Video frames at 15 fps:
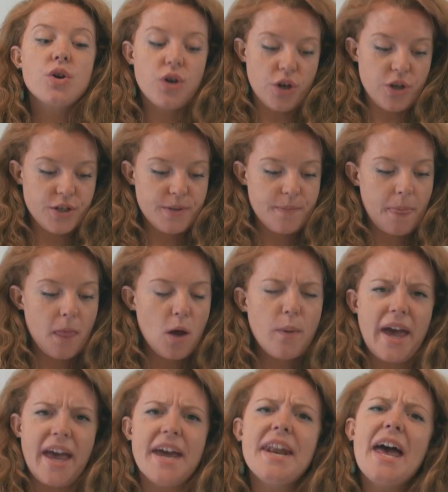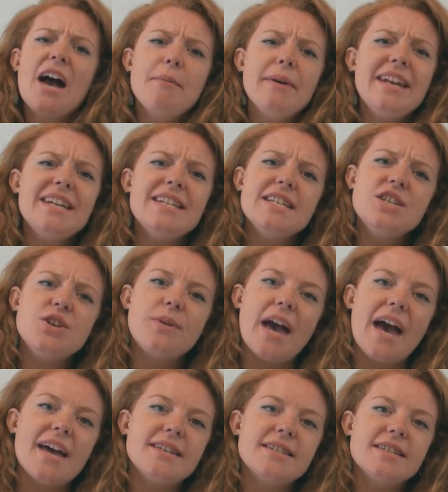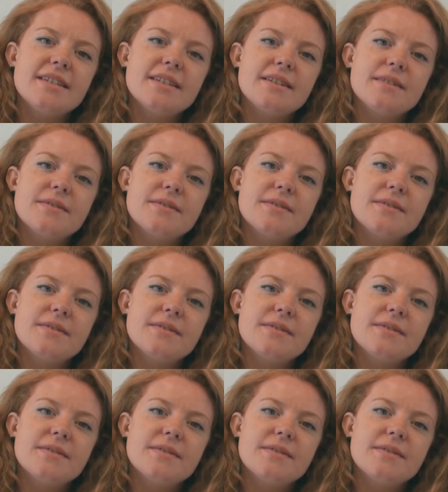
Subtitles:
Good. Okay, and how many did you get?